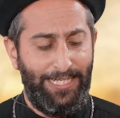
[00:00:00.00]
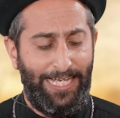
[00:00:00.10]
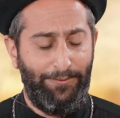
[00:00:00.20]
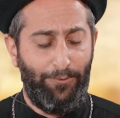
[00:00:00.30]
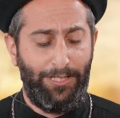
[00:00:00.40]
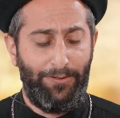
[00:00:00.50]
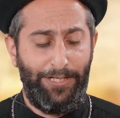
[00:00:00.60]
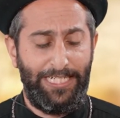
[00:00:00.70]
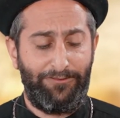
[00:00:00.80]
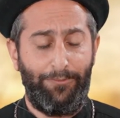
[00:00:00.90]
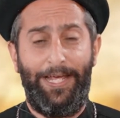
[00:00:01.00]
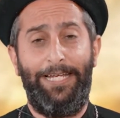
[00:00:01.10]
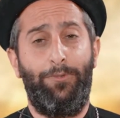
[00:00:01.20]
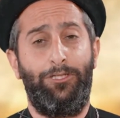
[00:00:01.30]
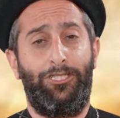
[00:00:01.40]
And one of the readings from
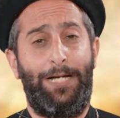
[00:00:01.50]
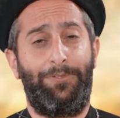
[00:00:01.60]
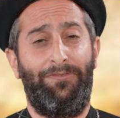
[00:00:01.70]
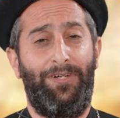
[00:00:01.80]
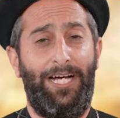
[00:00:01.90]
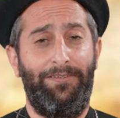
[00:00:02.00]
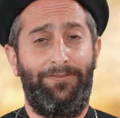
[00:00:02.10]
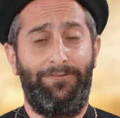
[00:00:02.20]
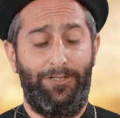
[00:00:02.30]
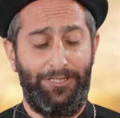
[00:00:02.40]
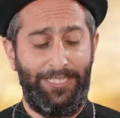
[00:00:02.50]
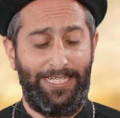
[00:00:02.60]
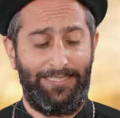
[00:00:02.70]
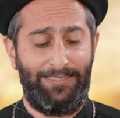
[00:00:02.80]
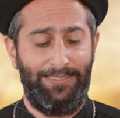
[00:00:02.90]
Amos chapter 5, verse
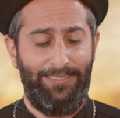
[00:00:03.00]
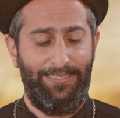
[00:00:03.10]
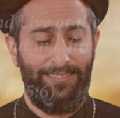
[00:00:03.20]
6,